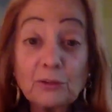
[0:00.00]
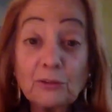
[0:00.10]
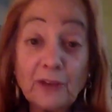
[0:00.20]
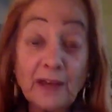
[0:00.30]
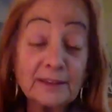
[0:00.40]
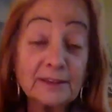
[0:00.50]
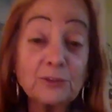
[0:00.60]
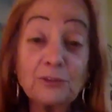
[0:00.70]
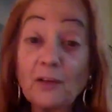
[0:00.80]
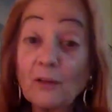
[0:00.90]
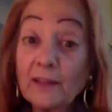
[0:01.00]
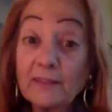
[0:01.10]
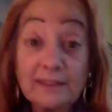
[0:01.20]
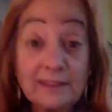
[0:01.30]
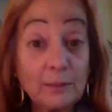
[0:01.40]
friends who felt like
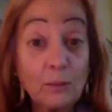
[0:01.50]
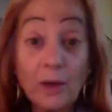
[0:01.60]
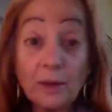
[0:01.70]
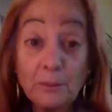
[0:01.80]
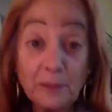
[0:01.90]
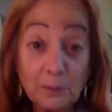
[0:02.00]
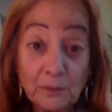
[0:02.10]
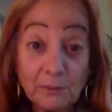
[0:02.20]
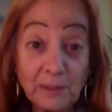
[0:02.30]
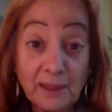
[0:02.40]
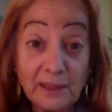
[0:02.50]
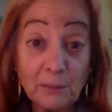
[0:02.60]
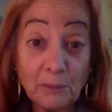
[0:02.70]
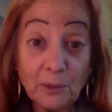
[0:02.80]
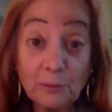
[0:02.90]
they didn't want to be with me anymore